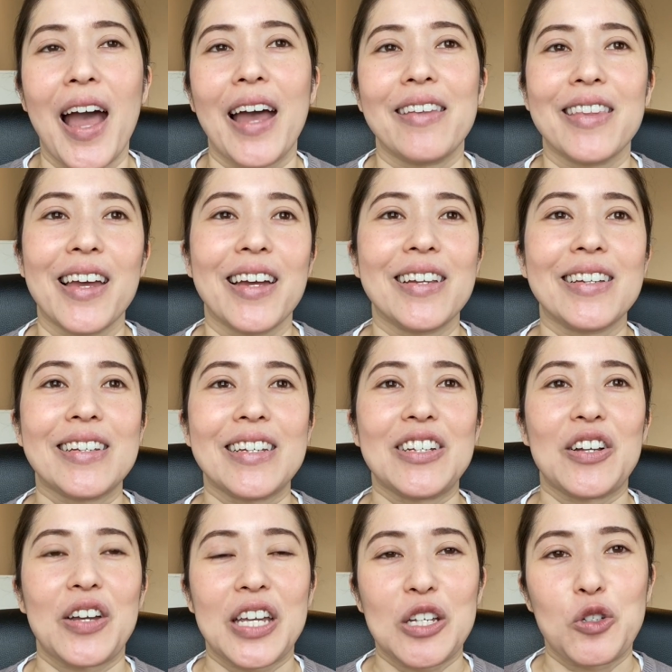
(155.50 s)
And then, you
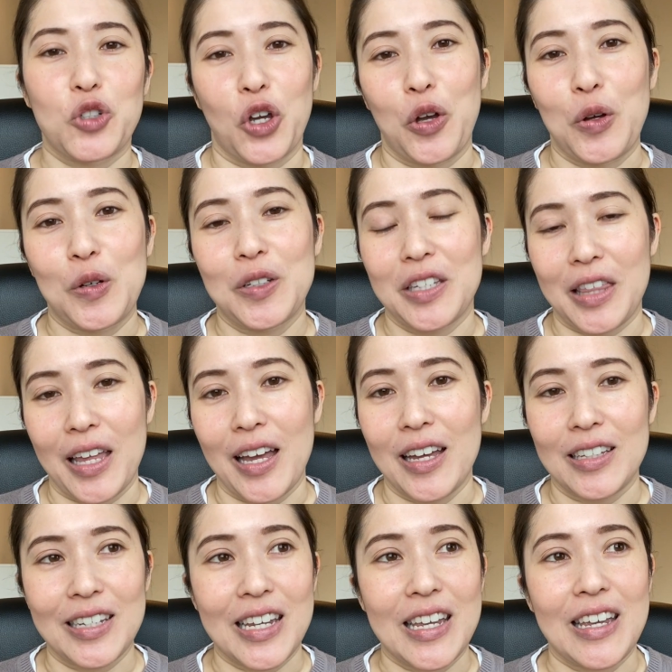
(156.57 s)
know, he joked
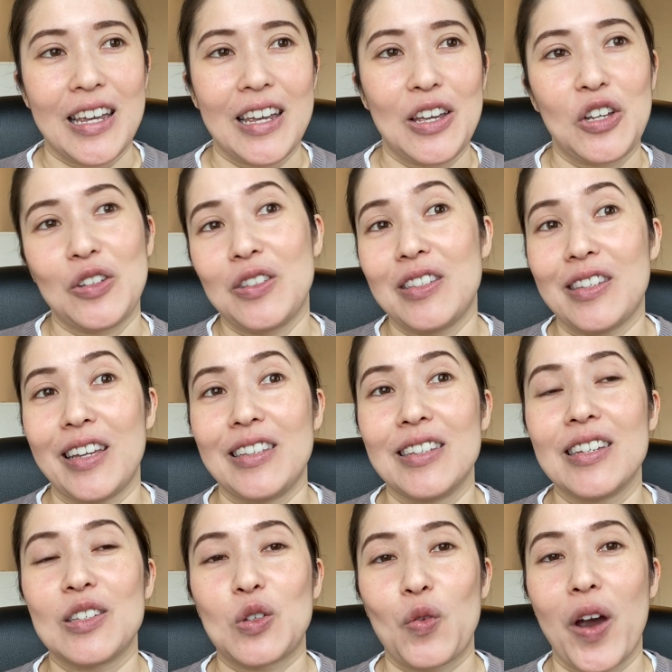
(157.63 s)
that he could send
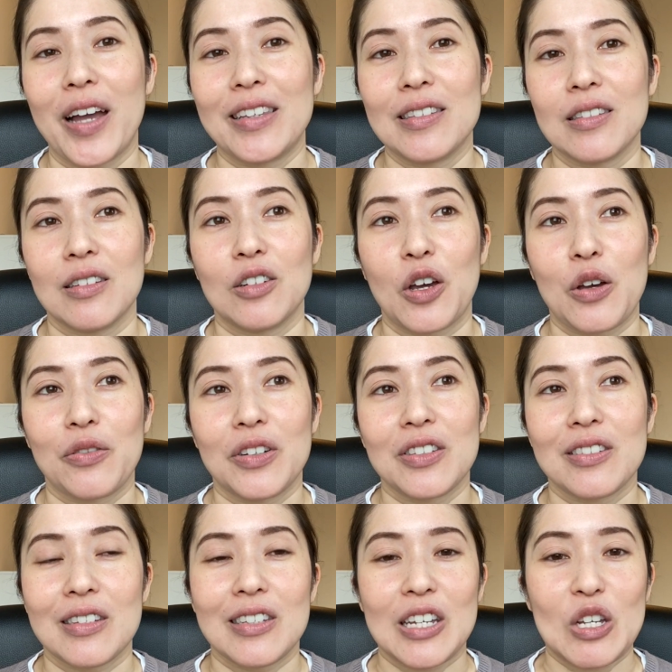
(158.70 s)
his grandson over
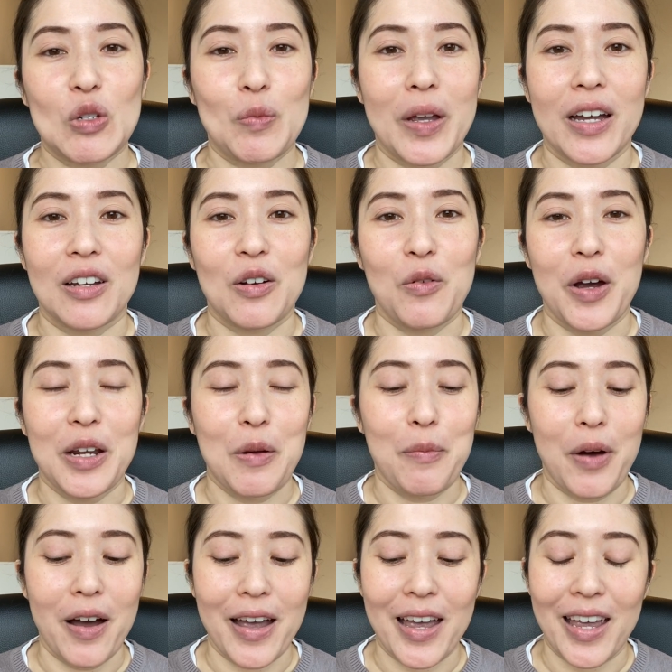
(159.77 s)
to teach me how to ride a
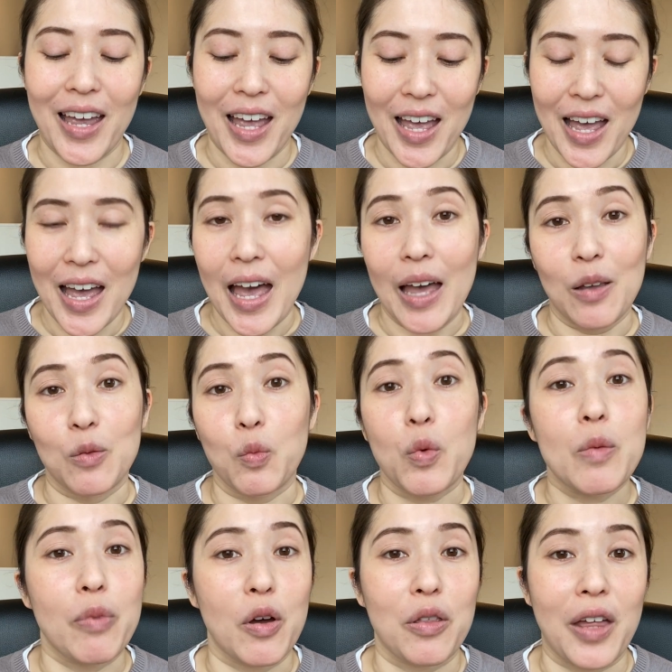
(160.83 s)
bike, and we
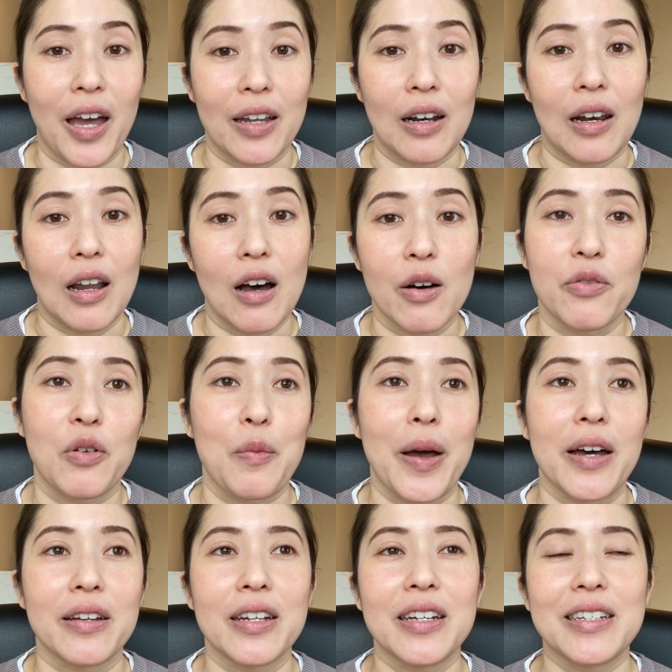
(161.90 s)
both had a laugh
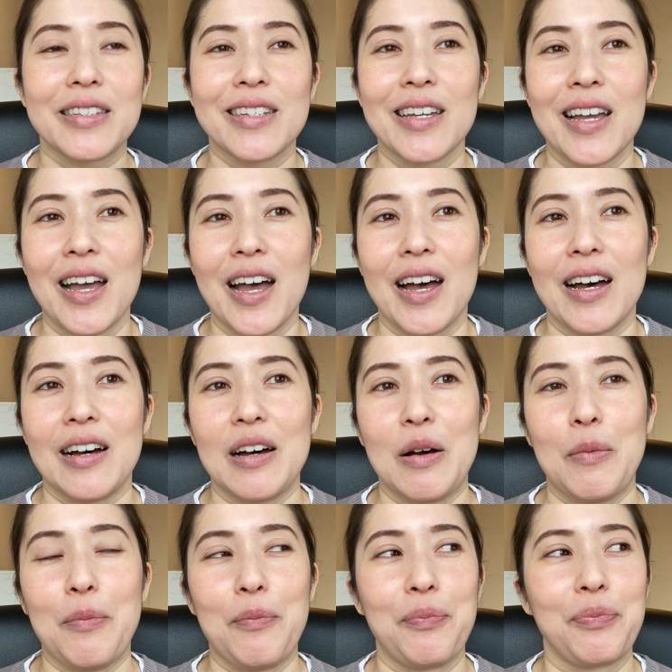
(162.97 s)
about it.
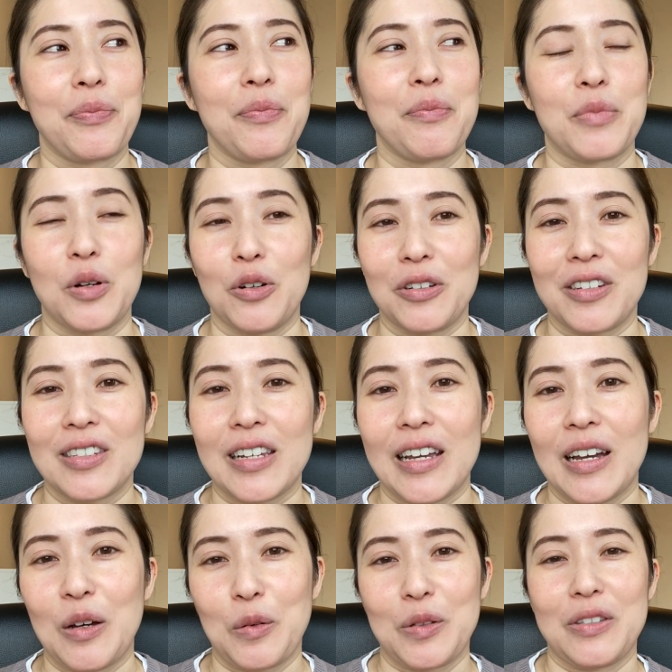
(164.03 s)
But honestly,
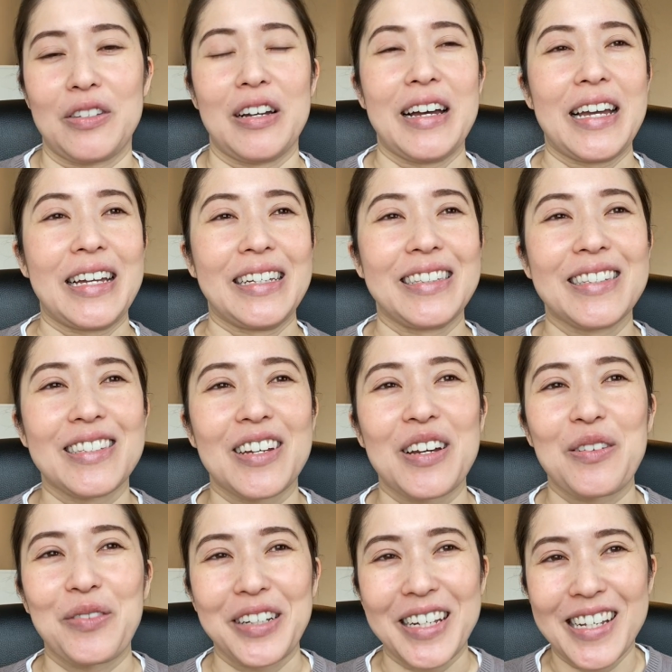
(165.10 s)
I was dying inside
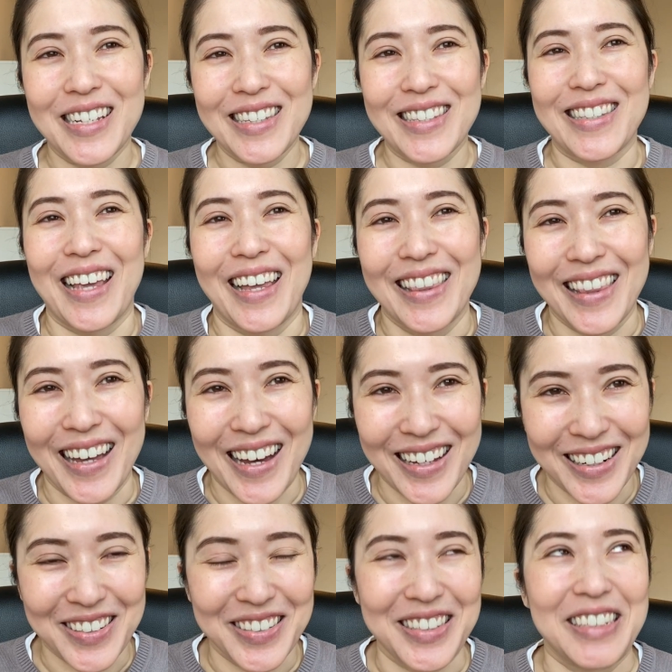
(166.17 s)
when he said that.
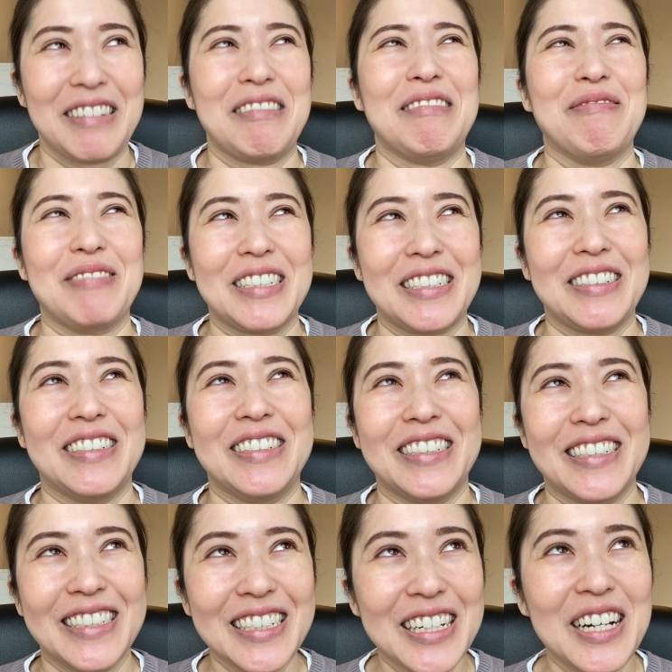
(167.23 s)
I was like, oh my
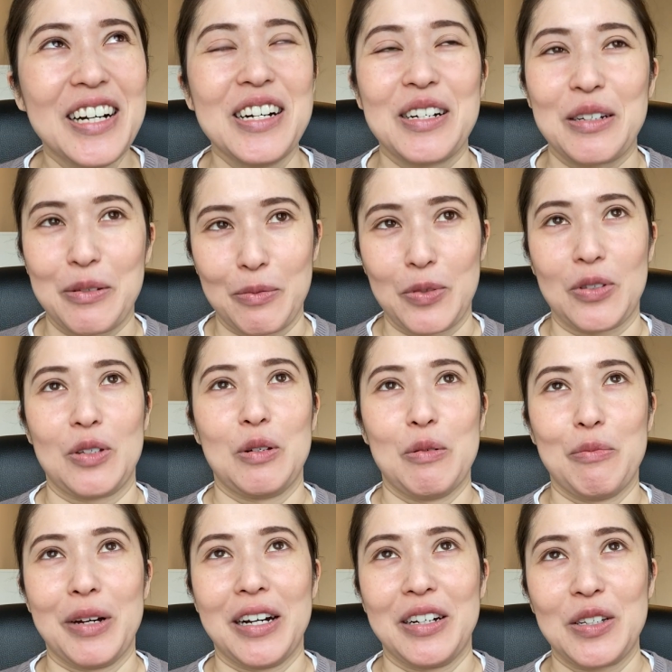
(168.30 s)
God, I am so
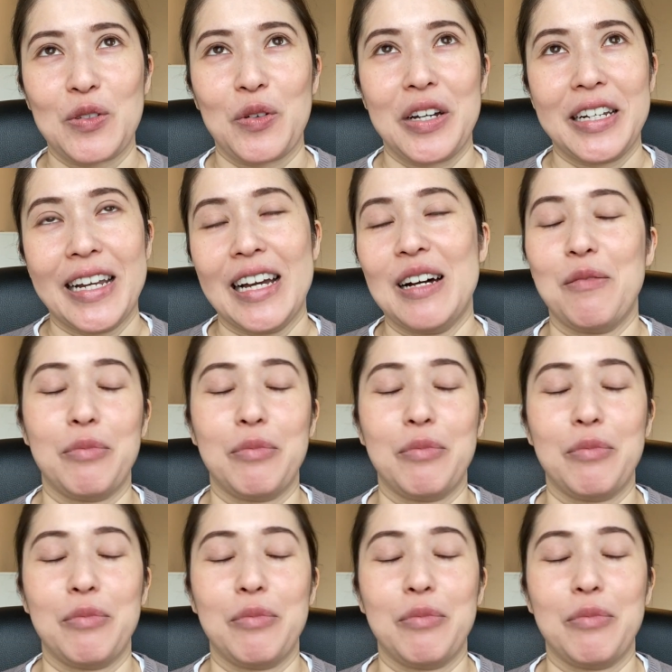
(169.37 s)
embarrassed right now.